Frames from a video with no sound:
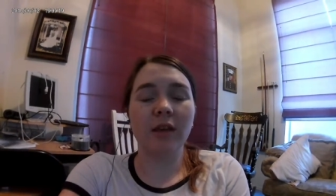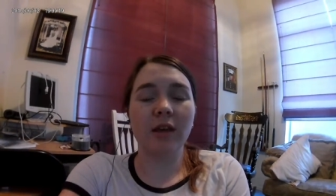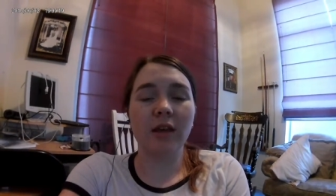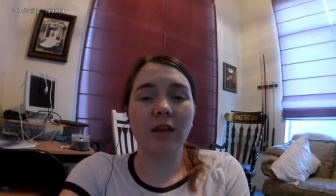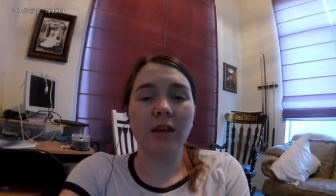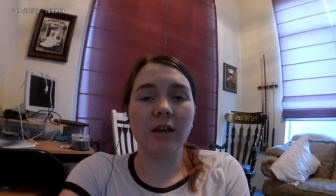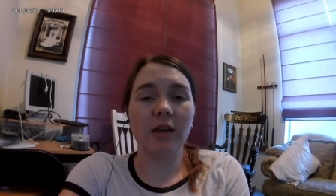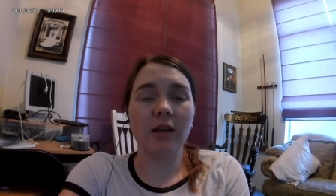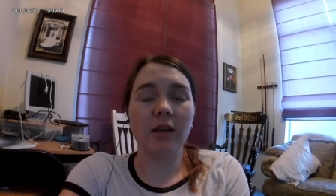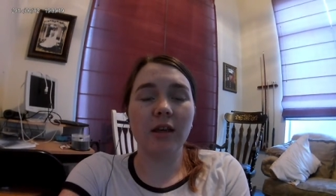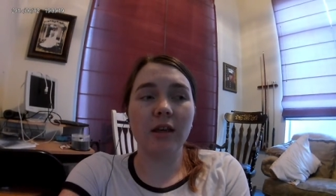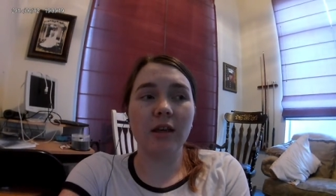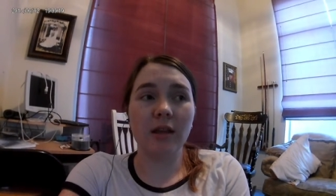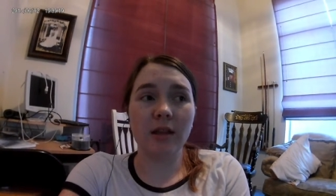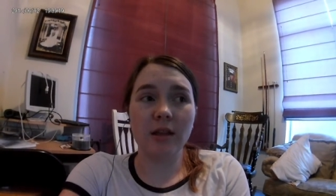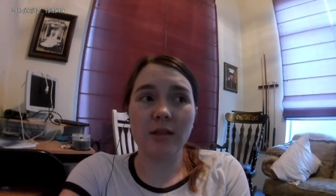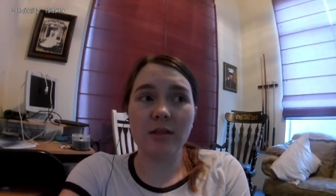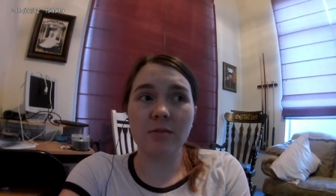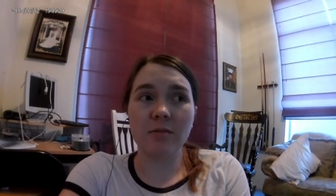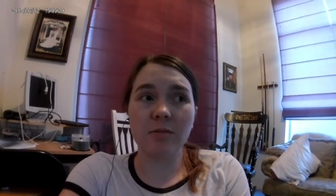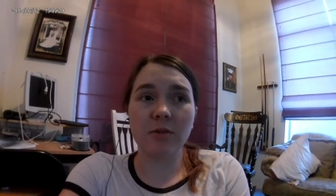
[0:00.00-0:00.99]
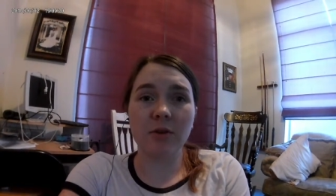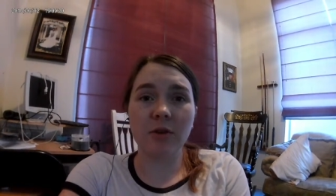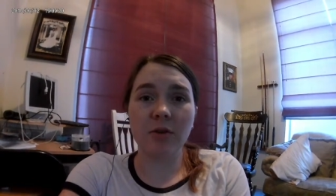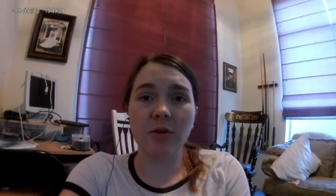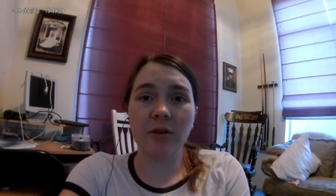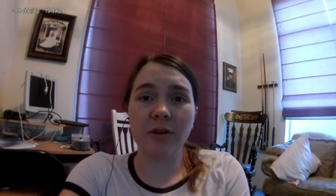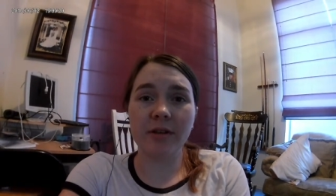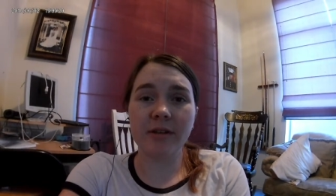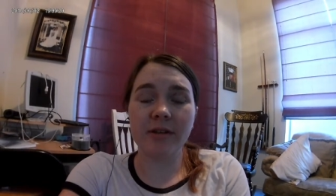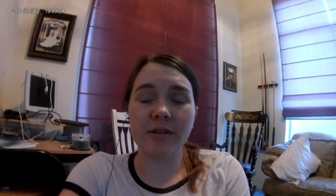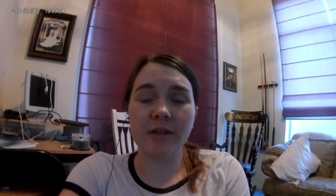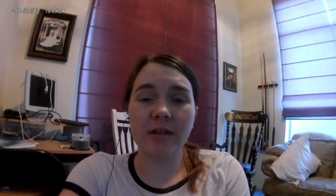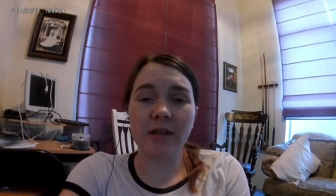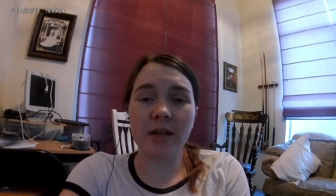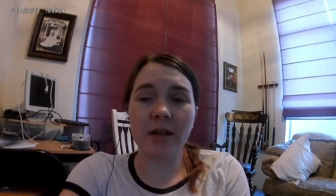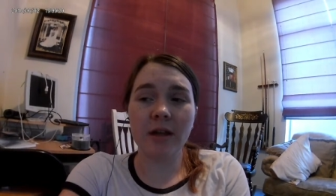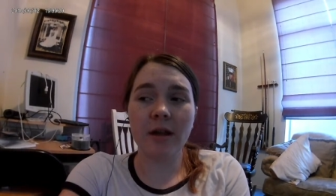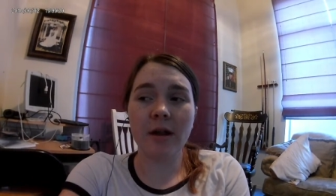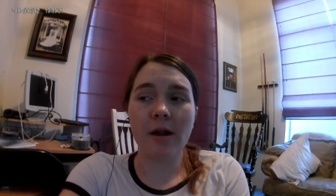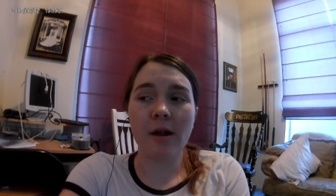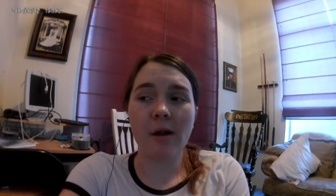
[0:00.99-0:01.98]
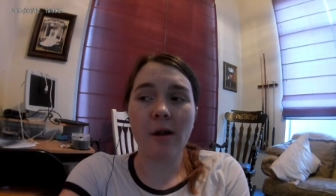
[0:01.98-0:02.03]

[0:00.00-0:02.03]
Eh, that's pretty crazy.